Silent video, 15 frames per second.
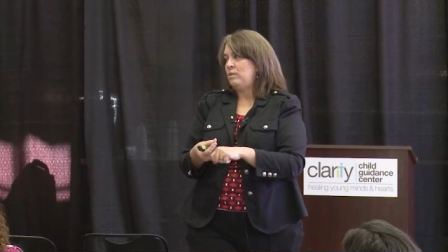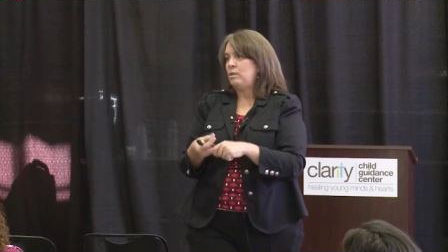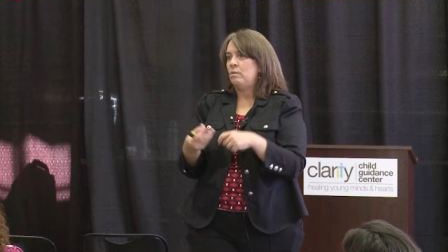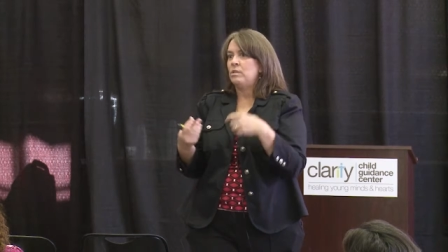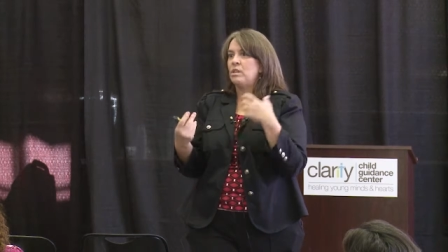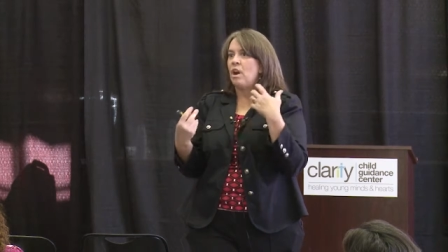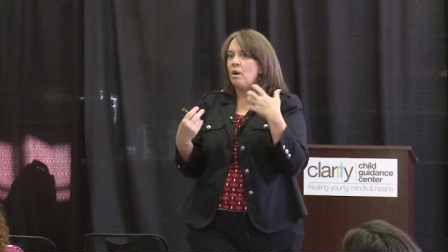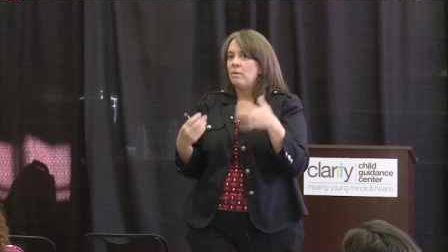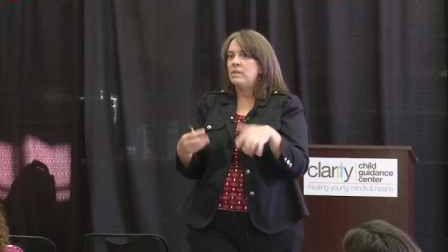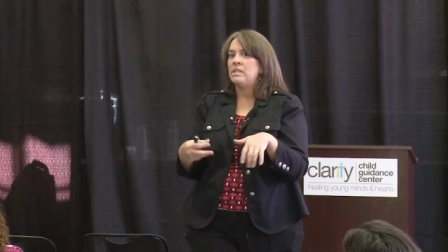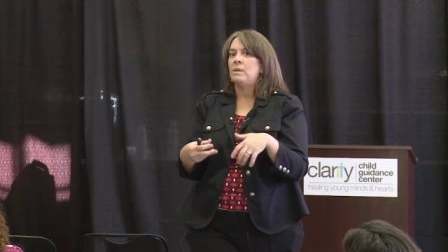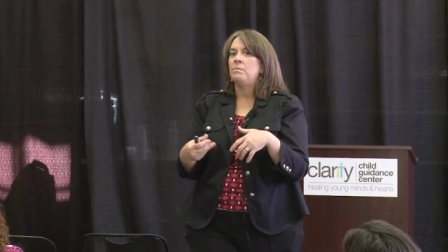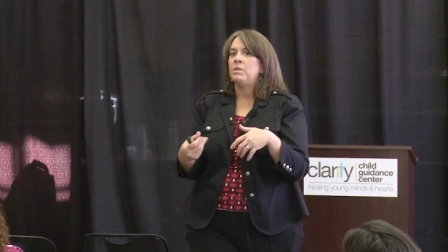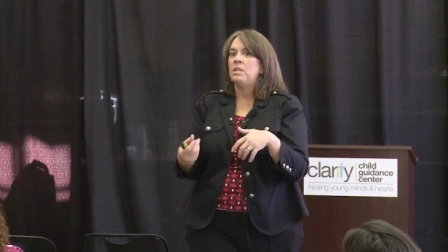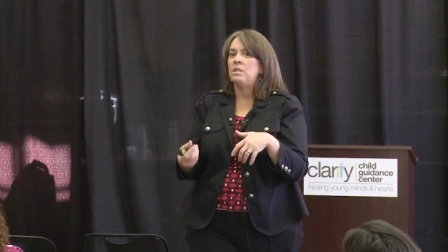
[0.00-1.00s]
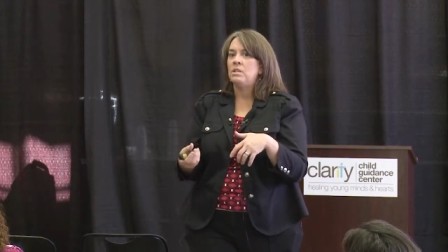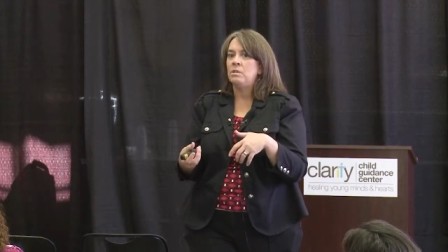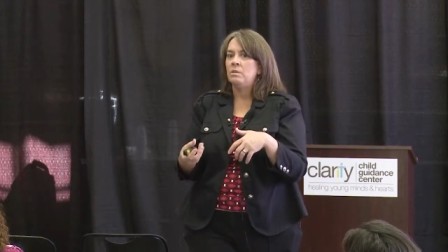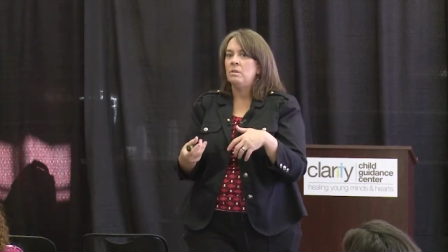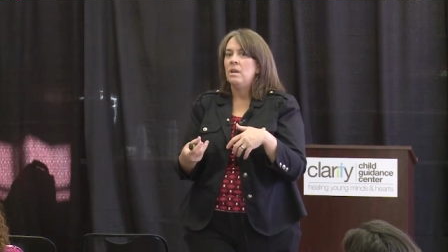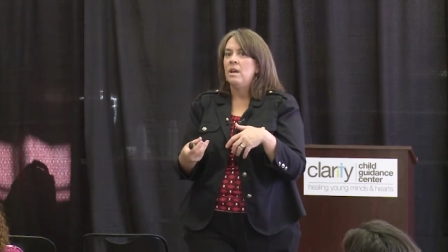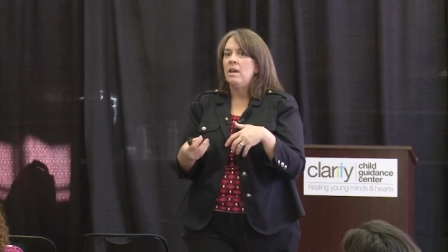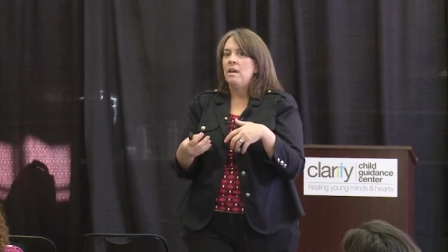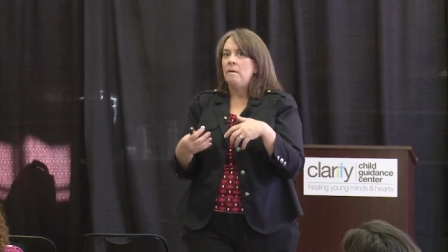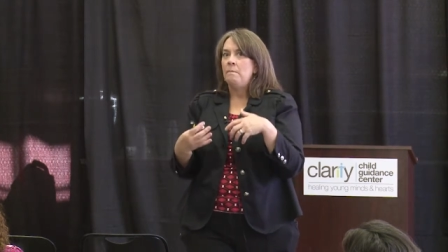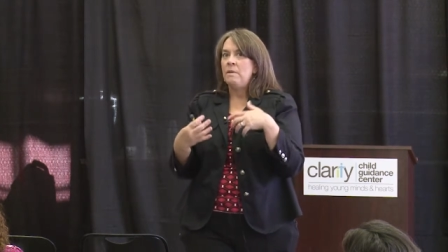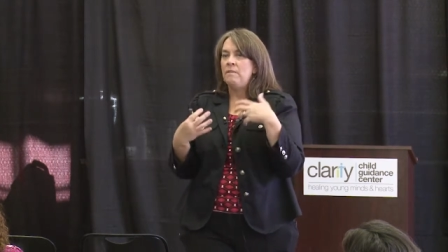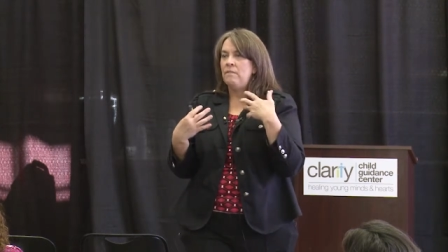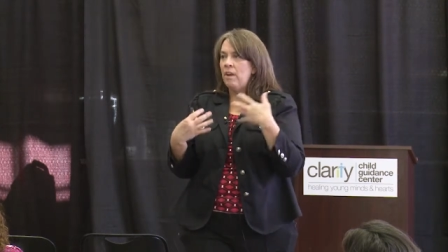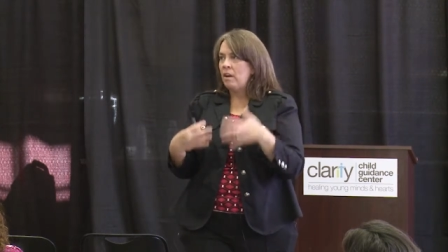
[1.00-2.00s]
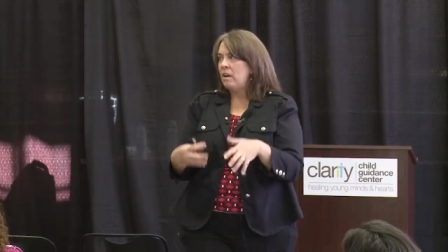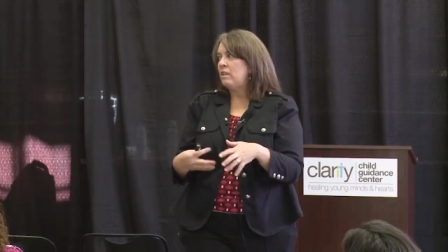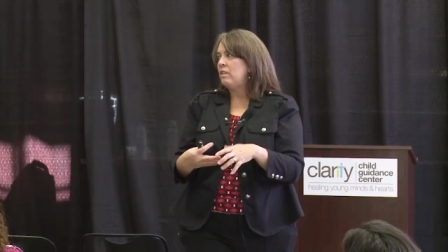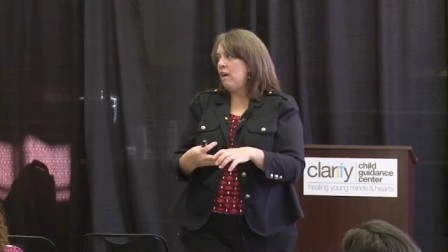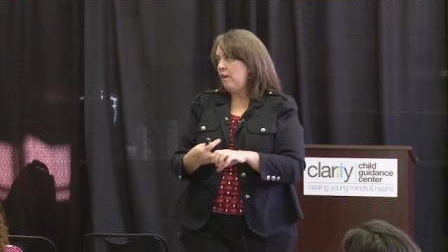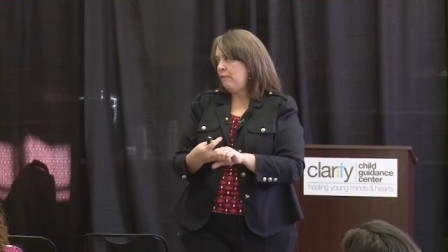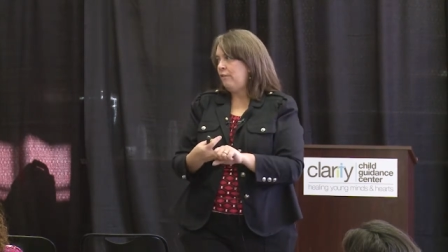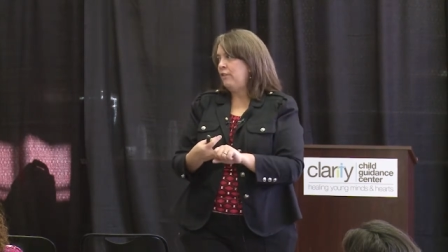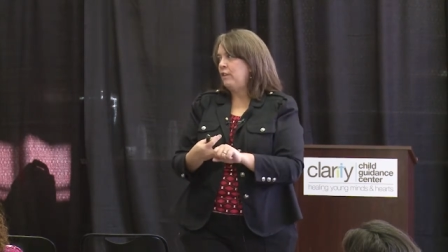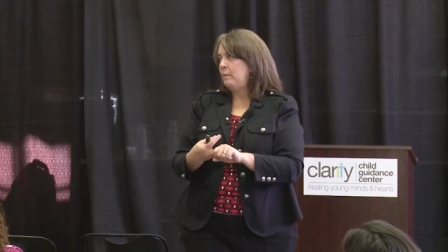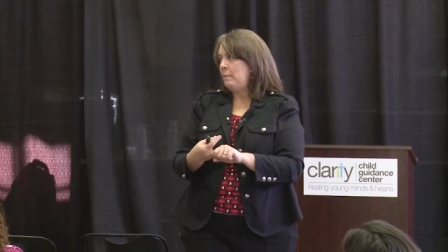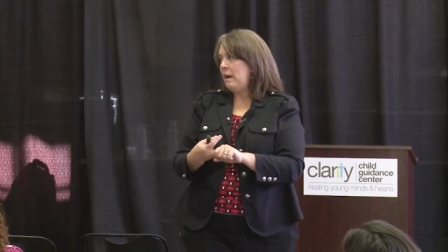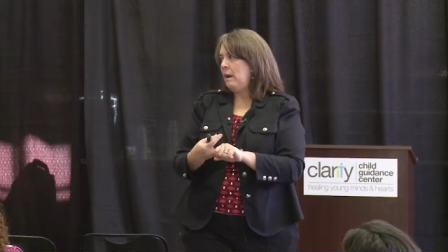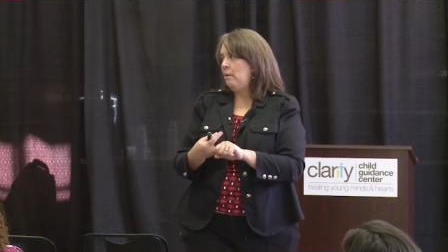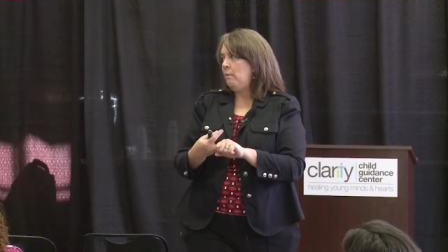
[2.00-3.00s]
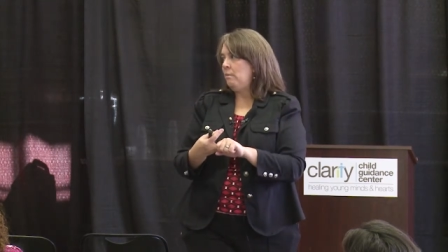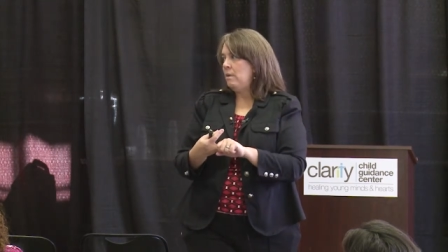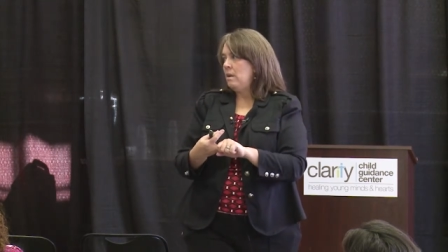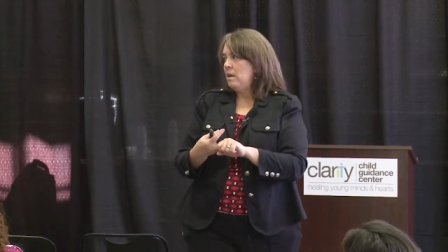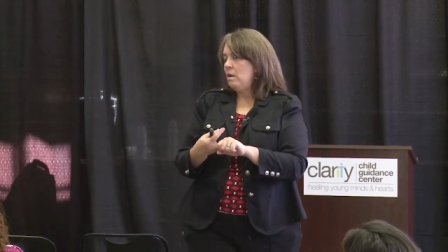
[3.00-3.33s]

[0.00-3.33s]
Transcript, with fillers: So it's always something to be very thoughtful about